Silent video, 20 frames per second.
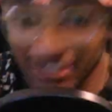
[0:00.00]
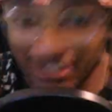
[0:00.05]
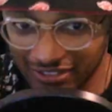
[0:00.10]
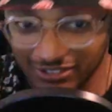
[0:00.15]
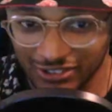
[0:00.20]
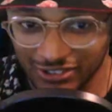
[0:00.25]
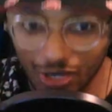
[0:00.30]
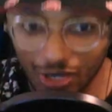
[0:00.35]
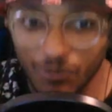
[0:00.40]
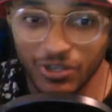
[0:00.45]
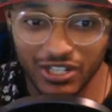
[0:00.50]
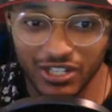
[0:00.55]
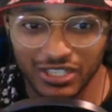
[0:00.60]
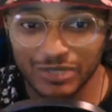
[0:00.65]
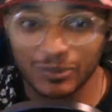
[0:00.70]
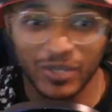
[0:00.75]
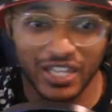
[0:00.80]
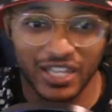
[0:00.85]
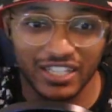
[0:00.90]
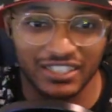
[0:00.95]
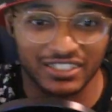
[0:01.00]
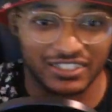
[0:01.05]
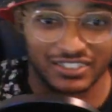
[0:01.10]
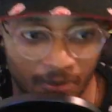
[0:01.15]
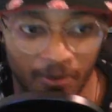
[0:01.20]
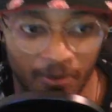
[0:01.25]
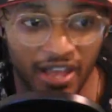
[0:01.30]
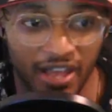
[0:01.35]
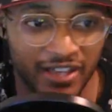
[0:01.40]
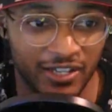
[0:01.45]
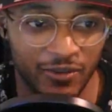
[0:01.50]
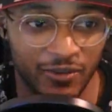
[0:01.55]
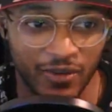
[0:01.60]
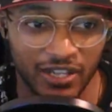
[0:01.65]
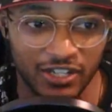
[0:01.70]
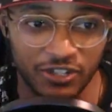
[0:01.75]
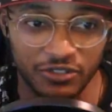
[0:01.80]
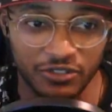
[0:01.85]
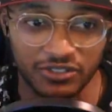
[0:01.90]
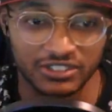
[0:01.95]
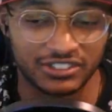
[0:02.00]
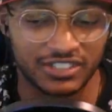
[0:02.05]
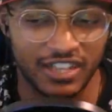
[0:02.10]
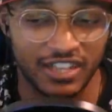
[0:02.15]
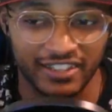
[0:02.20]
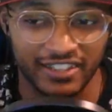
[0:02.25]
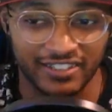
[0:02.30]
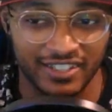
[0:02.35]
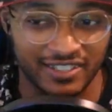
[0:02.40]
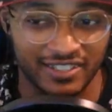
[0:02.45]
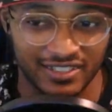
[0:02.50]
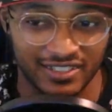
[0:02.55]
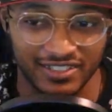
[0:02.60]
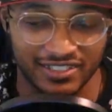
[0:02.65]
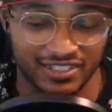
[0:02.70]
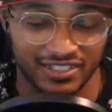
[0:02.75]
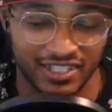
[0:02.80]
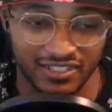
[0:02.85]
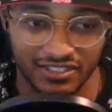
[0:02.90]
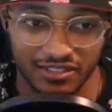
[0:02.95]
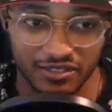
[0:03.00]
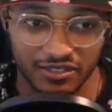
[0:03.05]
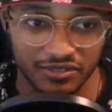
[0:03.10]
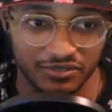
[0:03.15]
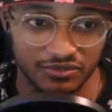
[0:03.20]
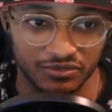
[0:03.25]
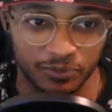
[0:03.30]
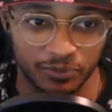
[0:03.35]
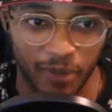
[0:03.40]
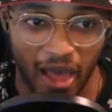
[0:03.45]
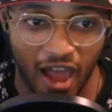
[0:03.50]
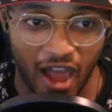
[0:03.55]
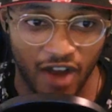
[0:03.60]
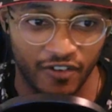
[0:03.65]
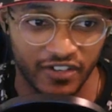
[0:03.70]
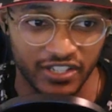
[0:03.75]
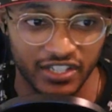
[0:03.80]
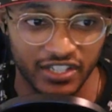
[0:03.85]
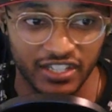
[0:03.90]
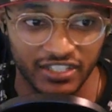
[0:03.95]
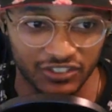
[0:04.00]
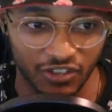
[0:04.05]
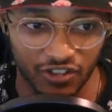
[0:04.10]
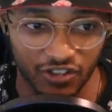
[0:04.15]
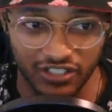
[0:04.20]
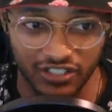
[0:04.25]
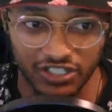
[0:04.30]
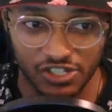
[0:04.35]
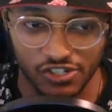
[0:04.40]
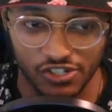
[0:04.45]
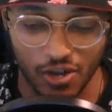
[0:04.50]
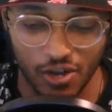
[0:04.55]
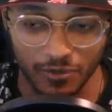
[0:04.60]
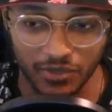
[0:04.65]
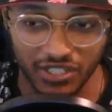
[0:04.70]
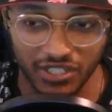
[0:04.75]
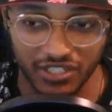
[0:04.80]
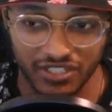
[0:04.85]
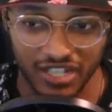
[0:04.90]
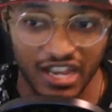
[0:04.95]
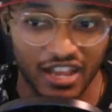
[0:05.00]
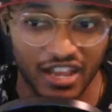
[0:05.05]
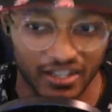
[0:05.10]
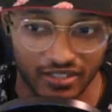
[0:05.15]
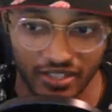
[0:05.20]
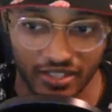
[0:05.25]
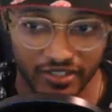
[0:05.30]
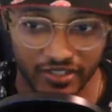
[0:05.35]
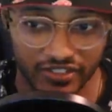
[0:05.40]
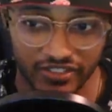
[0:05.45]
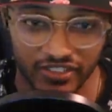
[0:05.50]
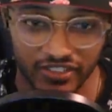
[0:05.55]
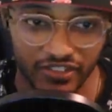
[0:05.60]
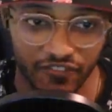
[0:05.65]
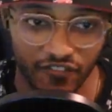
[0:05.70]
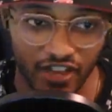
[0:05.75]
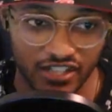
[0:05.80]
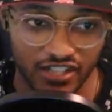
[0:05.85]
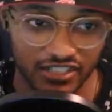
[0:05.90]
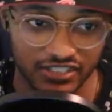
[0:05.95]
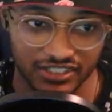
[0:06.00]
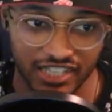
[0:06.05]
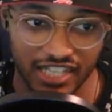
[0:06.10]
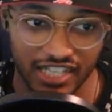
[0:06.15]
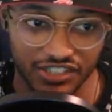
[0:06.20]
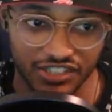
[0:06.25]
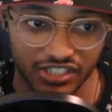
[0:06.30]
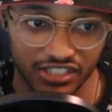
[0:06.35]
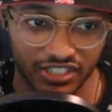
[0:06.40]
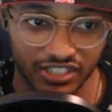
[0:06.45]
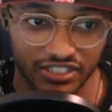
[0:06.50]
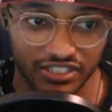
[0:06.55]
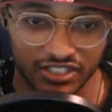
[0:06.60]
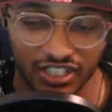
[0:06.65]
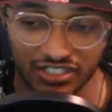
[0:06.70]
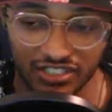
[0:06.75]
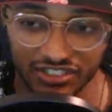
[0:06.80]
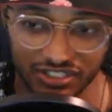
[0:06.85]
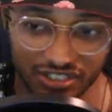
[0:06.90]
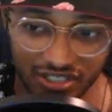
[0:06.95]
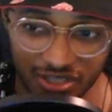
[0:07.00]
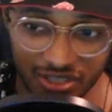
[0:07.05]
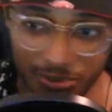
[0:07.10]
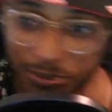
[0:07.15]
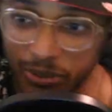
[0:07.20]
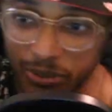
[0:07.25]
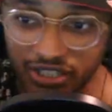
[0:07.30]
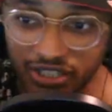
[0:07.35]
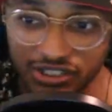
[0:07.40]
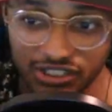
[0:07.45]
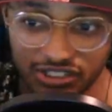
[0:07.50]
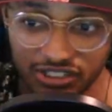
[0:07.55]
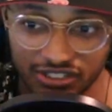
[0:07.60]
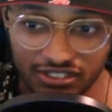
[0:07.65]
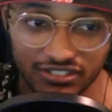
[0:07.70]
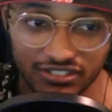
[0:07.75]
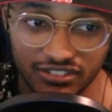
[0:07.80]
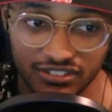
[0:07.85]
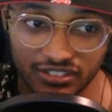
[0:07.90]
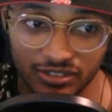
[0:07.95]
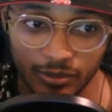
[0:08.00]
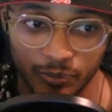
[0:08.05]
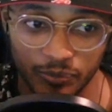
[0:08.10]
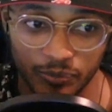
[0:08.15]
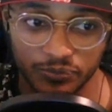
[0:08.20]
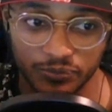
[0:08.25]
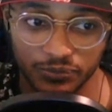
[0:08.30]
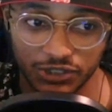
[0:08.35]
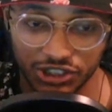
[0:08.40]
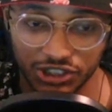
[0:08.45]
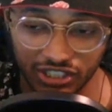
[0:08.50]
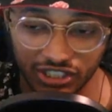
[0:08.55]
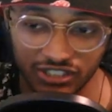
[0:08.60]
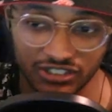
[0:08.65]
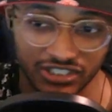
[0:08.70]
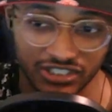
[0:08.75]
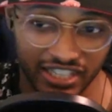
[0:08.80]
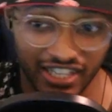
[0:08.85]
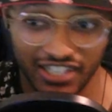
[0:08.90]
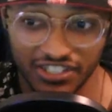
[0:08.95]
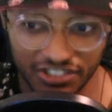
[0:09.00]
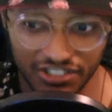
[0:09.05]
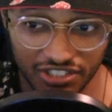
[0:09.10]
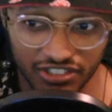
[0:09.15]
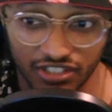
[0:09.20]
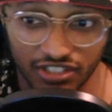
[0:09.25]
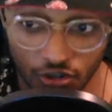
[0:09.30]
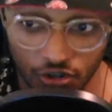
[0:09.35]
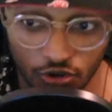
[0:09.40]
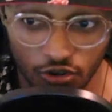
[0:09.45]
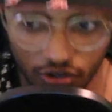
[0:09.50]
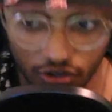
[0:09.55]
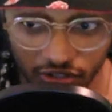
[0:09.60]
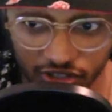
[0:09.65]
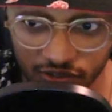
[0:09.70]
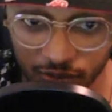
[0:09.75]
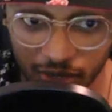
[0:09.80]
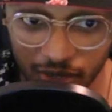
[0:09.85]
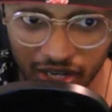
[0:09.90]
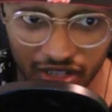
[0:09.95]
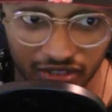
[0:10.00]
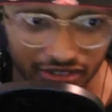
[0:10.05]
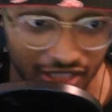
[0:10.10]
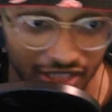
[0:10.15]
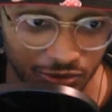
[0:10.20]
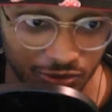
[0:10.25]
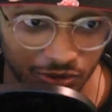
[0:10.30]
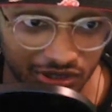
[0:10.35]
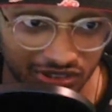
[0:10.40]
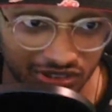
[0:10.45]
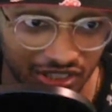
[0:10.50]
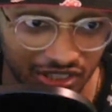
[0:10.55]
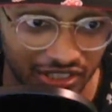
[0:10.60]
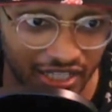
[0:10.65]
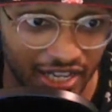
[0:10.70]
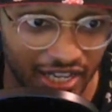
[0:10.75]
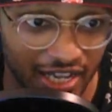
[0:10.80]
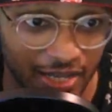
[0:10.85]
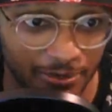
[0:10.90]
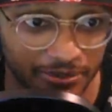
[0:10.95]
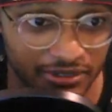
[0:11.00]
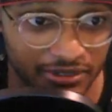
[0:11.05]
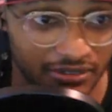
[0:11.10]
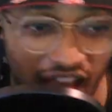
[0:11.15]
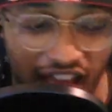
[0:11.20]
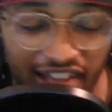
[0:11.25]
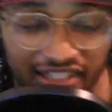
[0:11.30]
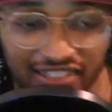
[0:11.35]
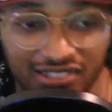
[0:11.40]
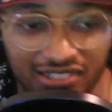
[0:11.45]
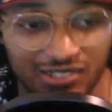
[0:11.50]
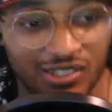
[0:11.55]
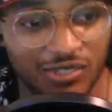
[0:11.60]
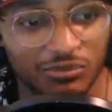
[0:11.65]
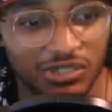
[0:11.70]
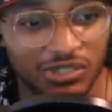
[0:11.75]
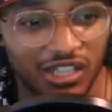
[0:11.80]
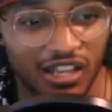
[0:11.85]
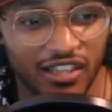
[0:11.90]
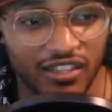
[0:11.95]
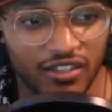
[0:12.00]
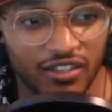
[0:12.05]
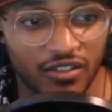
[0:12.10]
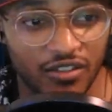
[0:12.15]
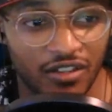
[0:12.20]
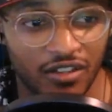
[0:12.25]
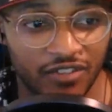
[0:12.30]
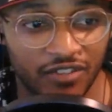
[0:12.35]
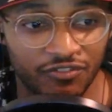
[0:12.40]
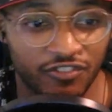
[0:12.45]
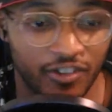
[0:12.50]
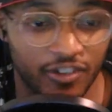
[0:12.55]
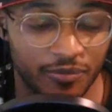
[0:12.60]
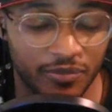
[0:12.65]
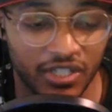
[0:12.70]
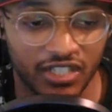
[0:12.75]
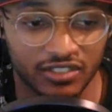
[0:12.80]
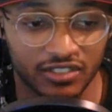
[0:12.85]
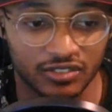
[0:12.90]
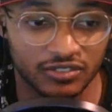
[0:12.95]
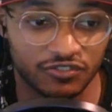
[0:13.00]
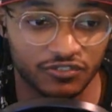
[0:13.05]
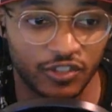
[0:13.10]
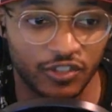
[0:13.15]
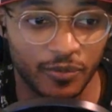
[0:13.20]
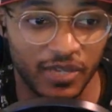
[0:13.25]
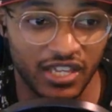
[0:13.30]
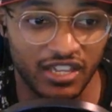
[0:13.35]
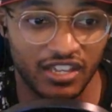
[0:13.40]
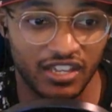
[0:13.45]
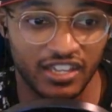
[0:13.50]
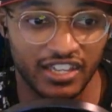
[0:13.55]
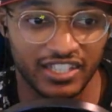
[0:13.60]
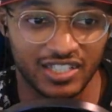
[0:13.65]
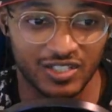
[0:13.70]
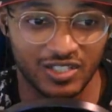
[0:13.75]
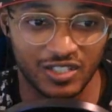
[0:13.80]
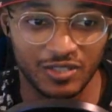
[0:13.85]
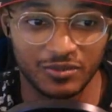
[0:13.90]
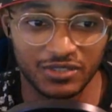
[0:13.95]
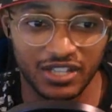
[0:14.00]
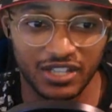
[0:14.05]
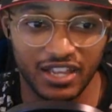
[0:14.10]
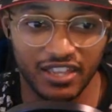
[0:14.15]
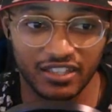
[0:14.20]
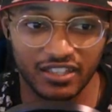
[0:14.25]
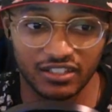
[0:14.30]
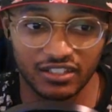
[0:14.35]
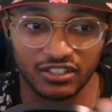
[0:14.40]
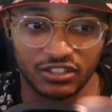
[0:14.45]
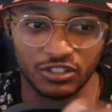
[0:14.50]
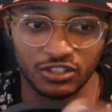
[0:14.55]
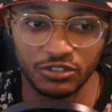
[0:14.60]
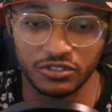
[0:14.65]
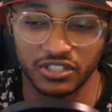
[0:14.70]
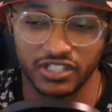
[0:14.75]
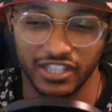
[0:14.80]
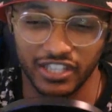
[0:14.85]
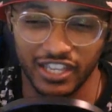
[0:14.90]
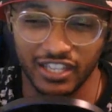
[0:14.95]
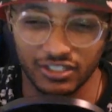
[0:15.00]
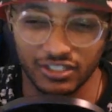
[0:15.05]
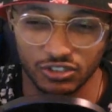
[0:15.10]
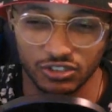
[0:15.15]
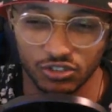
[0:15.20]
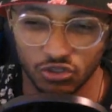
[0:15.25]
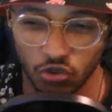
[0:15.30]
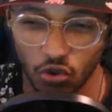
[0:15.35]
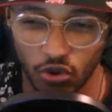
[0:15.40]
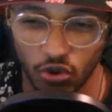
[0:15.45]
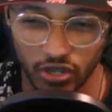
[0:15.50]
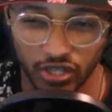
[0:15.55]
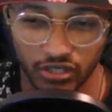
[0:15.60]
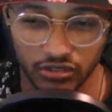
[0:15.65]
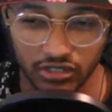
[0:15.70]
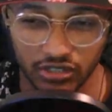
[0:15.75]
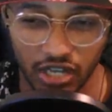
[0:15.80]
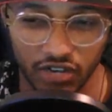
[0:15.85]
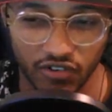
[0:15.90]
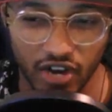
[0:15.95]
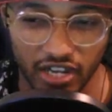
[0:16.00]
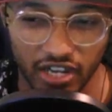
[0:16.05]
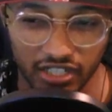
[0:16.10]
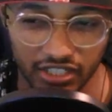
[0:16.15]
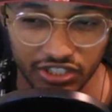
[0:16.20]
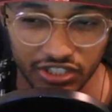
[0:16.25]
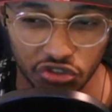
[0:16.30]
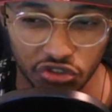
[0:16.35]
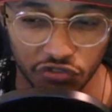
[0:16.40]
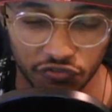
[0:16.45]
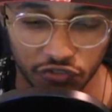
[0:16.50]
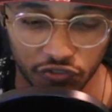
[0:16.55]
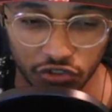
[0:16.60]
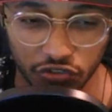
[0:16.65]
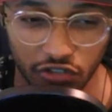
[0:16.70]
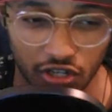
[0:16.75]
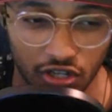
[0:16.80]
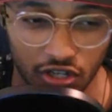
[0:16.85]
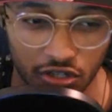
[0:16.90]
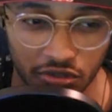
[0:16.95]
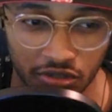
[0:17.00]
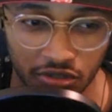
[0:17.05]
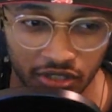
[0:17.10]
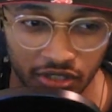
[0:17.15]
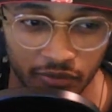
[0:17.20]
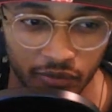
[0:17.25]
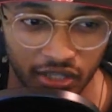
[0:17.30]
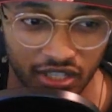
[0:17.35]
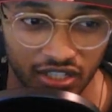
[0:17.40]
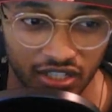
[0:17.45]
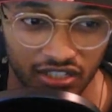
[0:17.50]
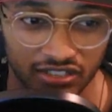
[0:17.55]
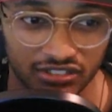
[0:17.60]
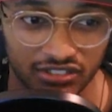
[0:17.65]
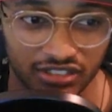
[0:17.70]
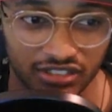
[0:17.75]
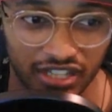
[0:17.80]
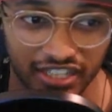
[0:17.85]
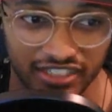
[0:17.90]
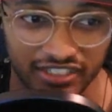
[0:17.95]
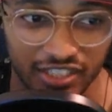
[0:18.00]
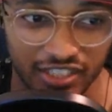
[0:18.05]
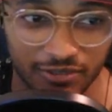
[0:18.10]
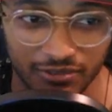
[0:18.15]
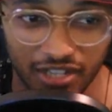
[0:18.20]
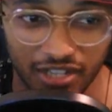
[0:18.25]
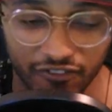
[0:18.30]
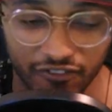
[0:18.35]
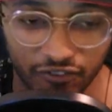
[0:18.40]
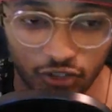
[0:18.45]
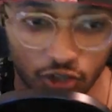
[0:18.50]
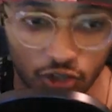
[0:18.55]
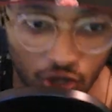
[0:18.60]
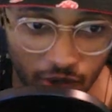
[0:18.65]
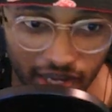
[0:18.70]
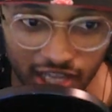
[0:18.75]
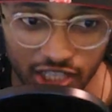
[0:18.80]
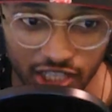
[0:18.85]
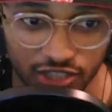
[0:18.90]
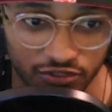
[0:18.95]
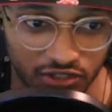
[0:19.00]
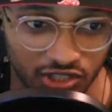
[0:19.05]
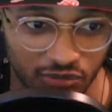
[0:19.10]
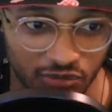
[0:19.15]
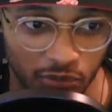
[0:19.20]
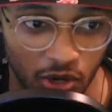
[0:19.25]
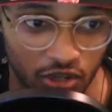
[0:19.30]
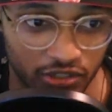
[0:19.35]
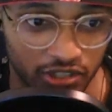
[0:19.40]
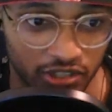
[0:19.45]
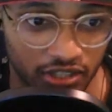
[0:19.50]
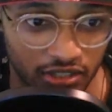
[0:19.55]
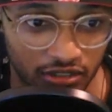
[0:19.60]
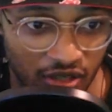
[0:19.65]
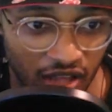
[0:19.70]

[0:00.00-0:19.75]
Someone explain it. But anyway, Luna's like, this is just a barrier. It's not going to stop the attack. It is, in fact, essentially, Sun's just going to push the shield into the core as well. That's what's going to happen. And it seems like, and from here, it seems like Luna is talking directly to Fuko, because it seems like Fuko is responding.